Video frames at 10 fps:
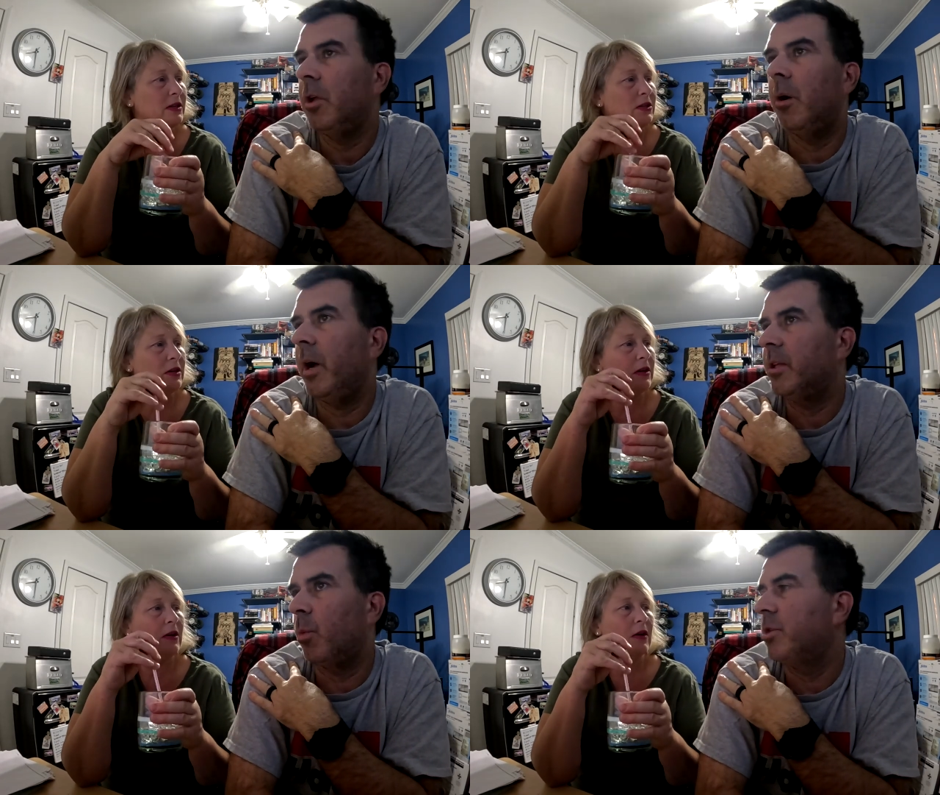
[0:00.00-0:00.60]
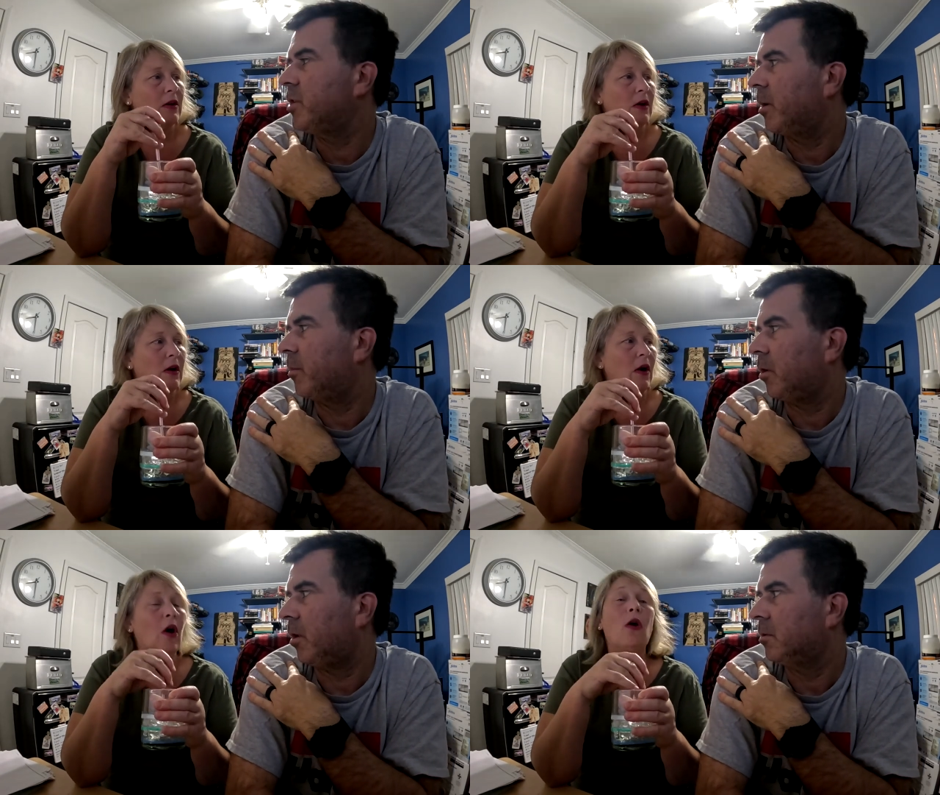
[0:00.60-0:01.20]
Speaker 1: No, at the Windjammer
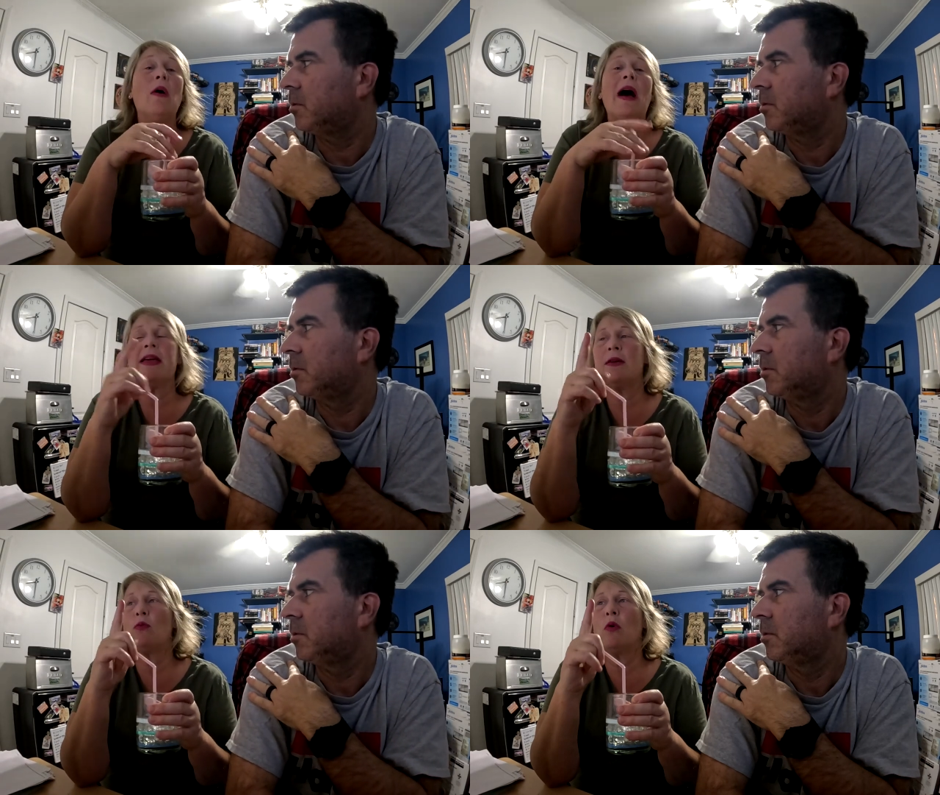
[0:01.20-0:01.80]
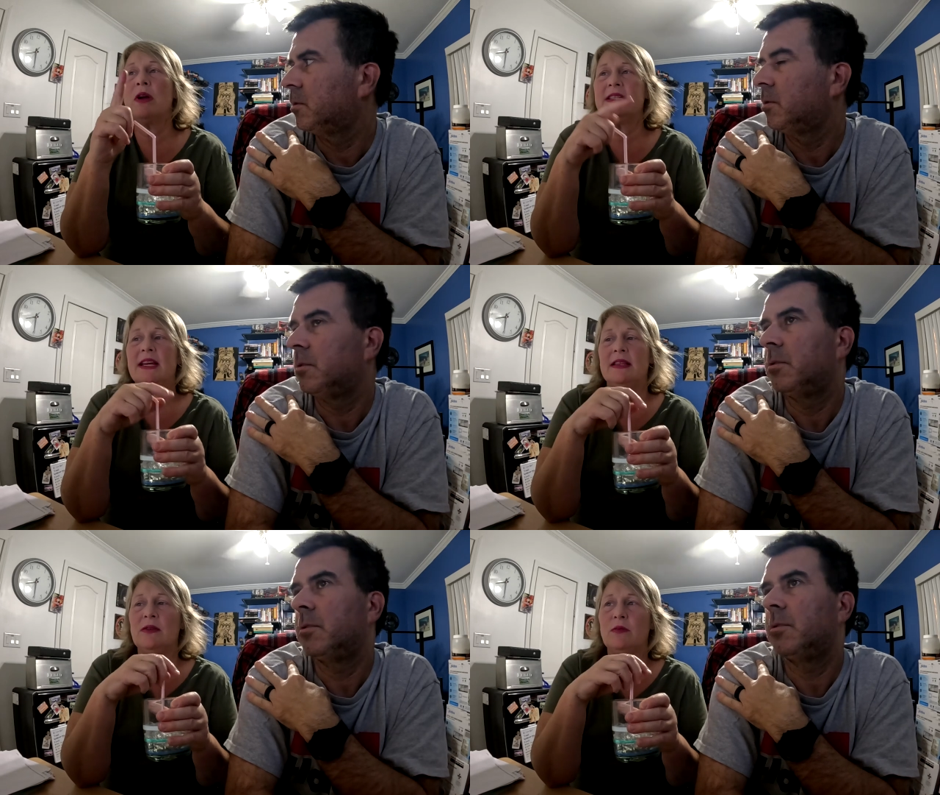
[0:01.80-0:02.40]
at all. Oh,
Speaker 2: I ate one
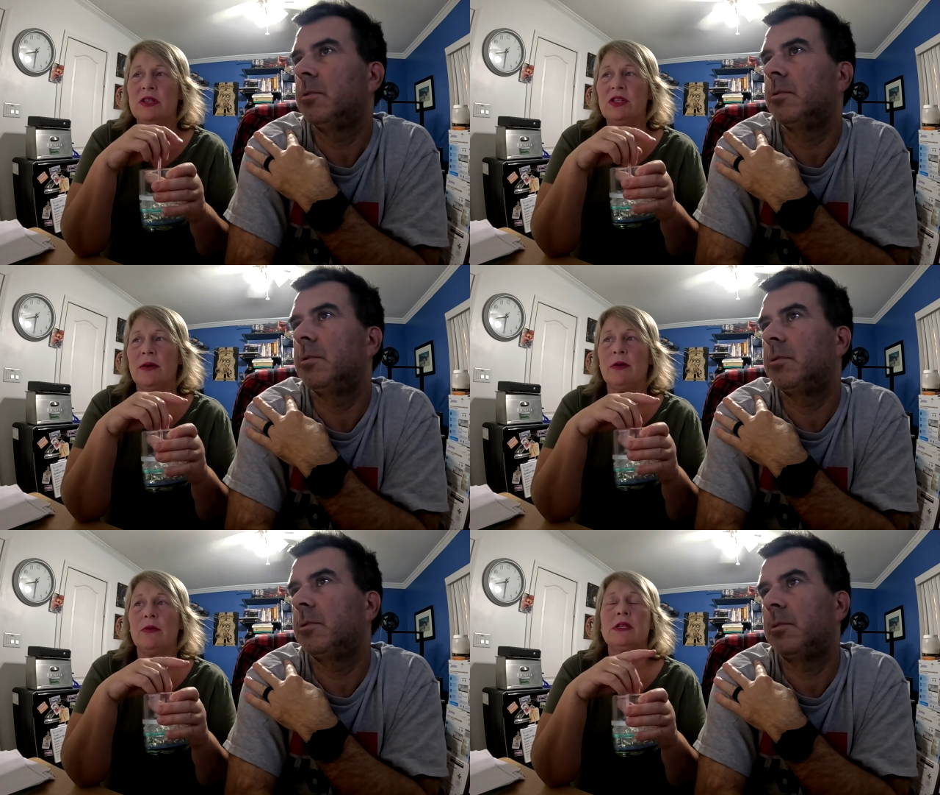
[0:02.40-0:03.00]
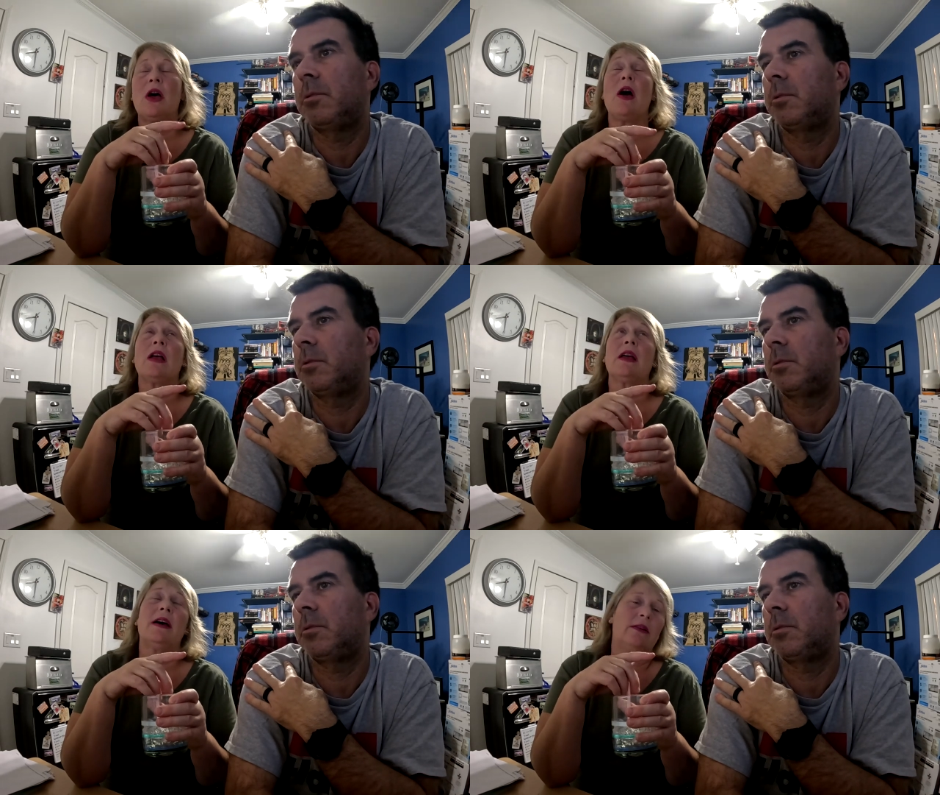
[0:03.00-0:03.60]
day at the Windjammer. It was
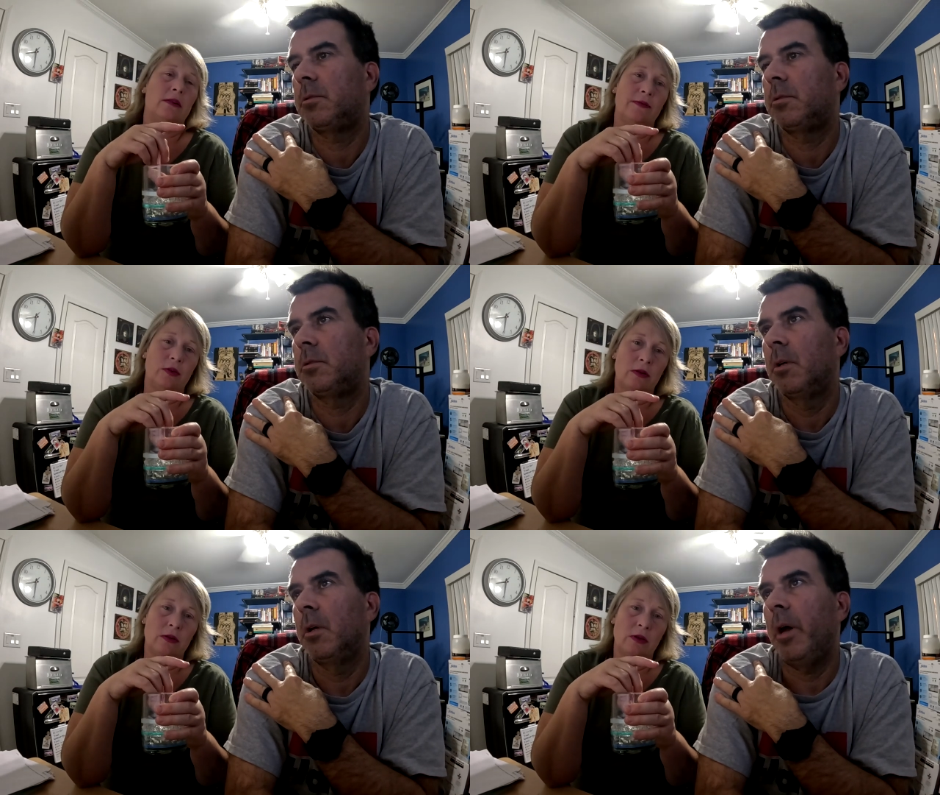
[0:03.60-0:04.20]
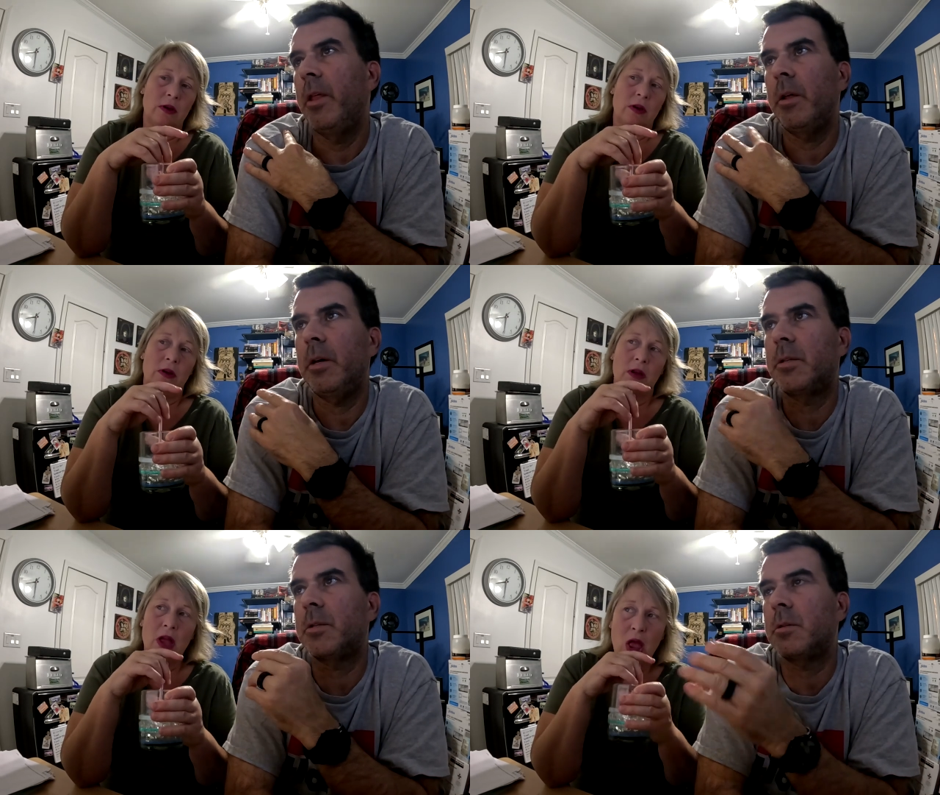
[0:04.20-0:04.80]
god
Speaker 1: awful. And
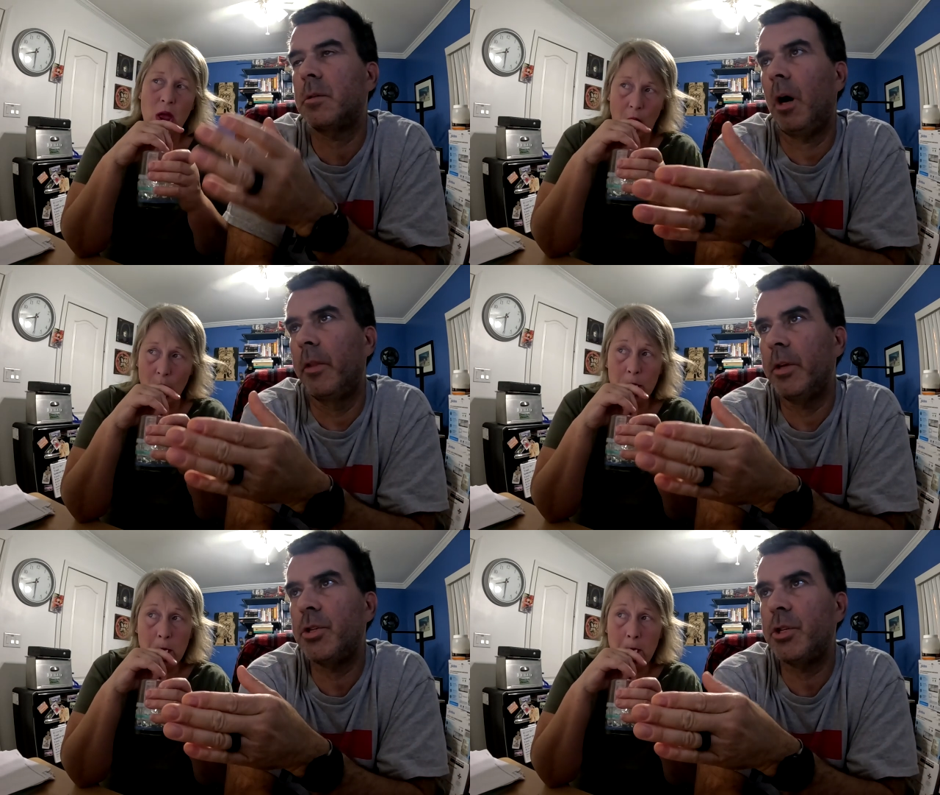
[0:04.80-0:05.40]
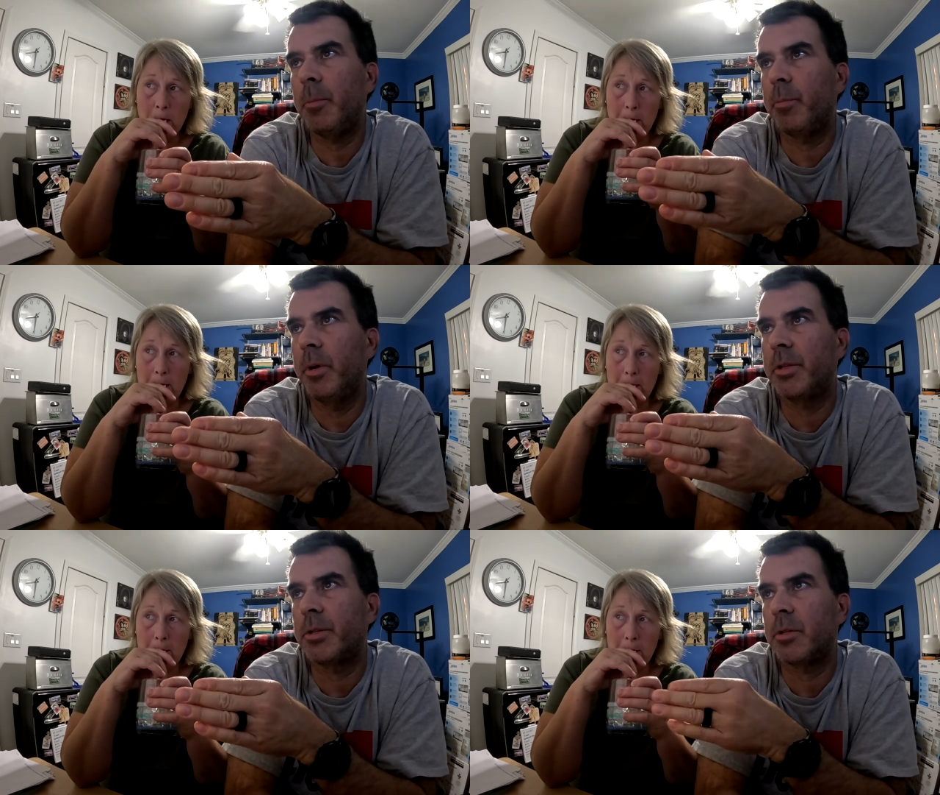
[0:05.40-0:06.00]
it's on this ship.
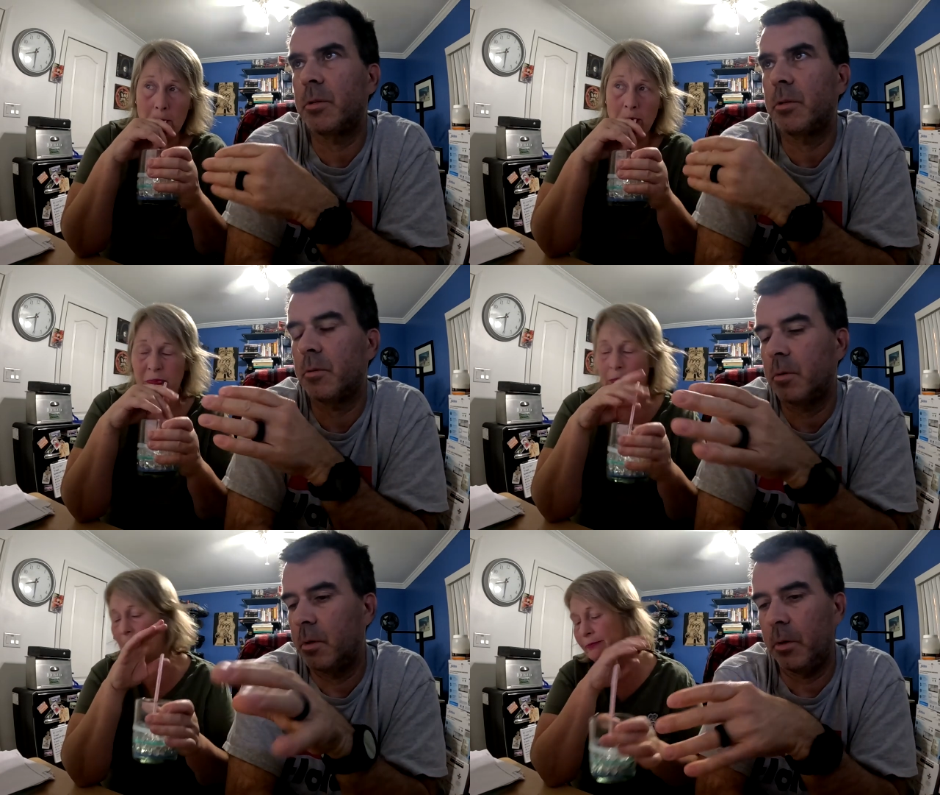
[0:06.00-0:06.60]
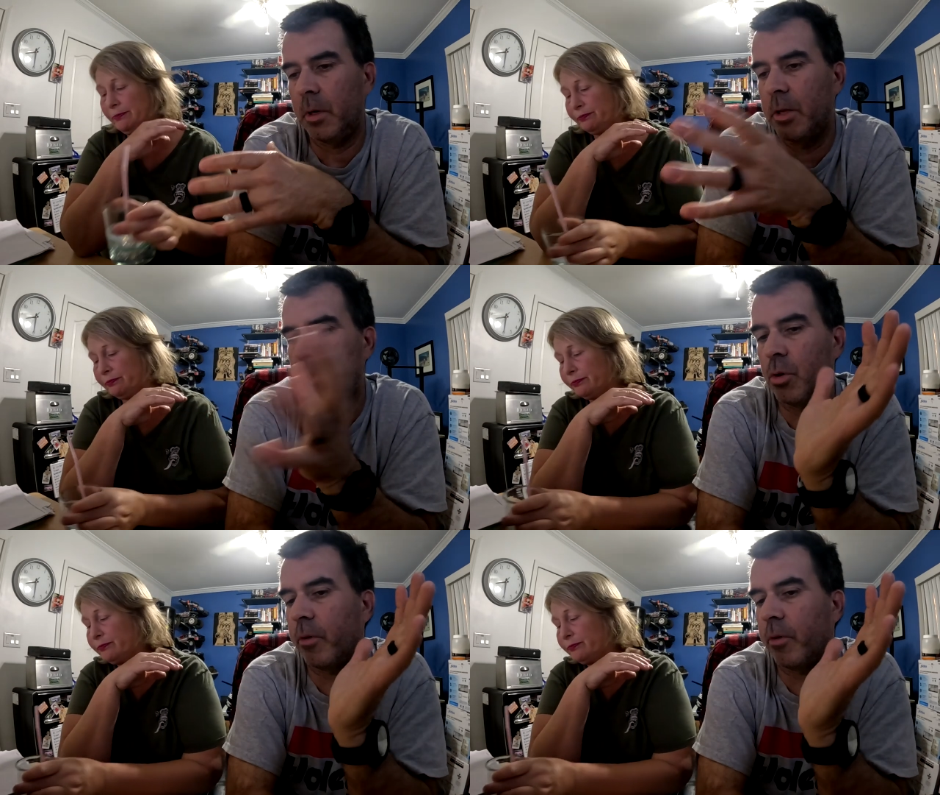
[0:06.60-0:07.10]
It's it's too